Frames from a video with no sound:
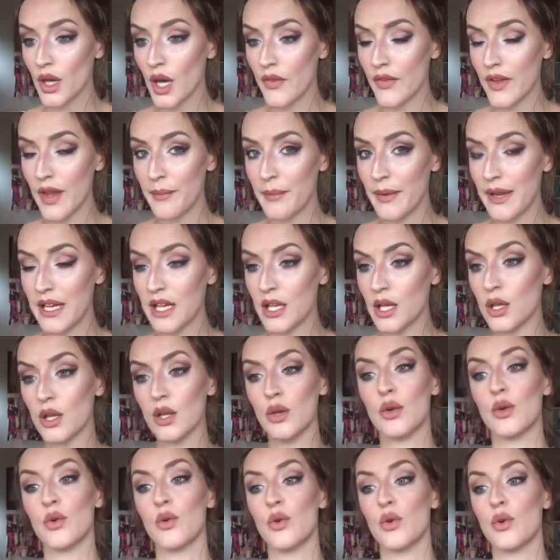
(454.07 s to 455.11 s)
and they immediately
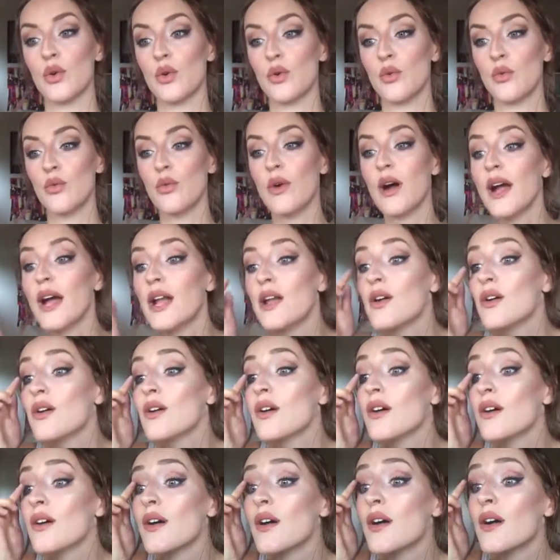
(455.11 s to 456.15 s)
look way
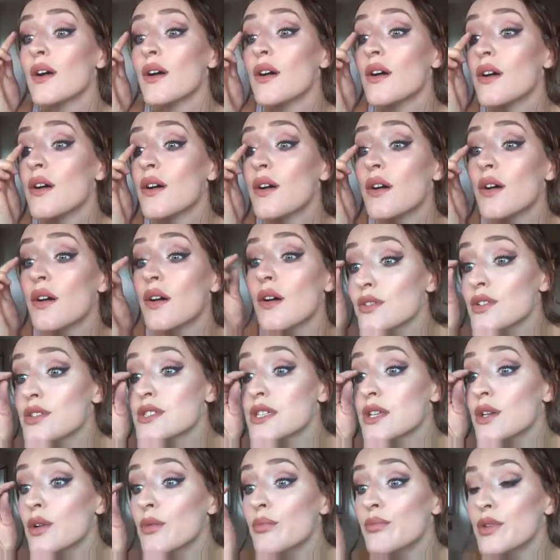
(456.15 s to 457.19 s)
longer.
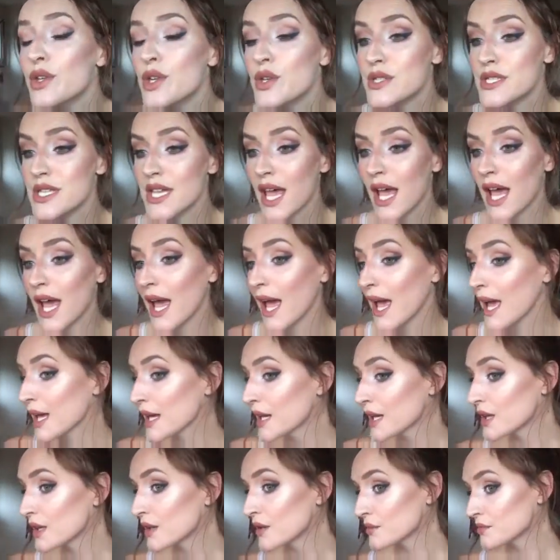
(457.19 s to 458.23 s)
Just a little beauty
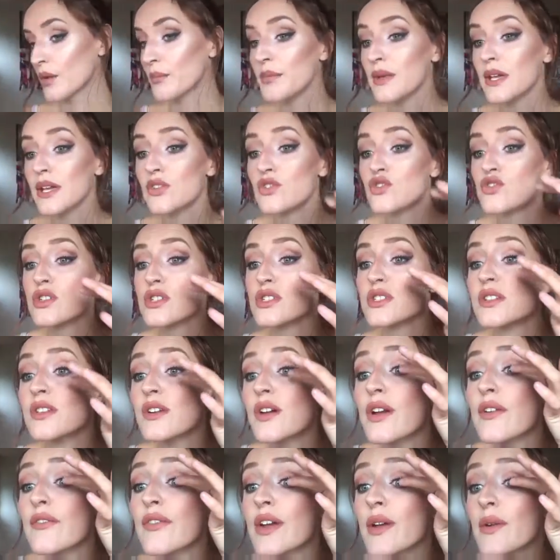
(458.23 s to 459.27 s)
hack. Be interested to
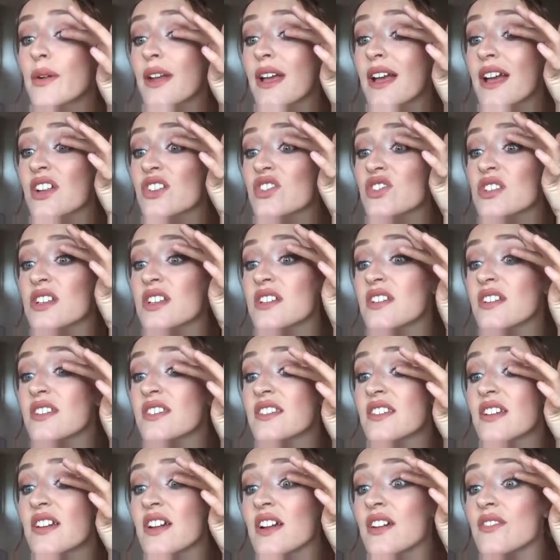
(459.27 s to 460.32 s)
know if anyone actually
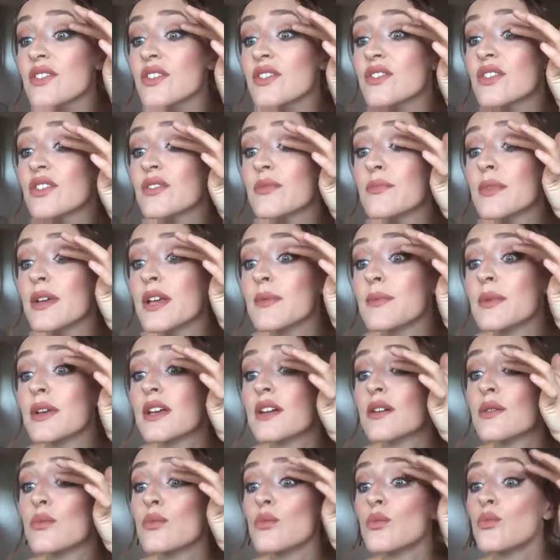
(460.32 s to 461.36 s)
does that, if it's just me
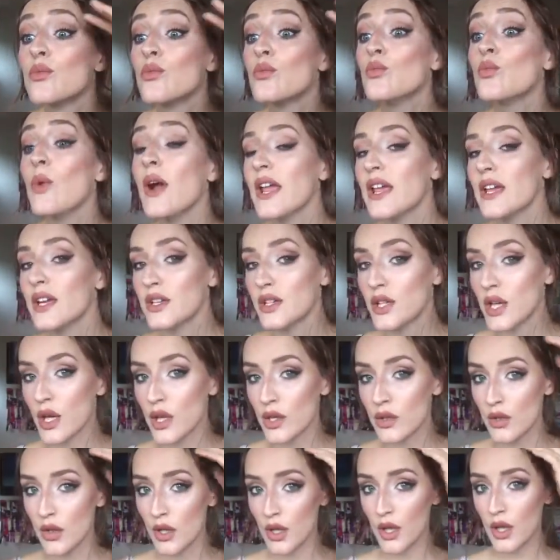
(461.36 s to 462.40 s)
being a
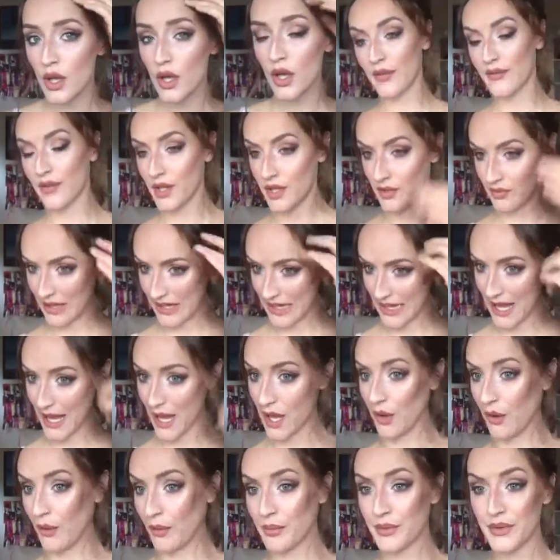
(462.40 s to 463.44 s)
weirdo. I find it really
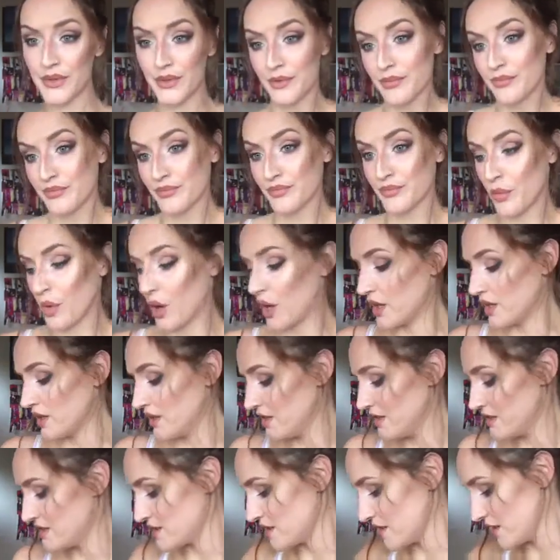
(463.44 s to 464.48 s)
helps. Why
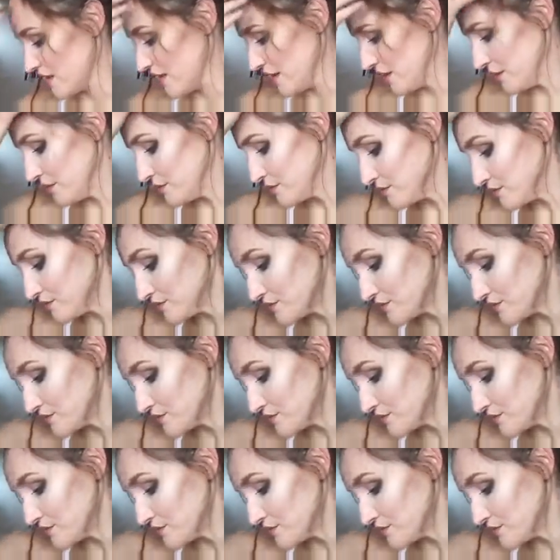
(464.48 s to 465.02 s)
use a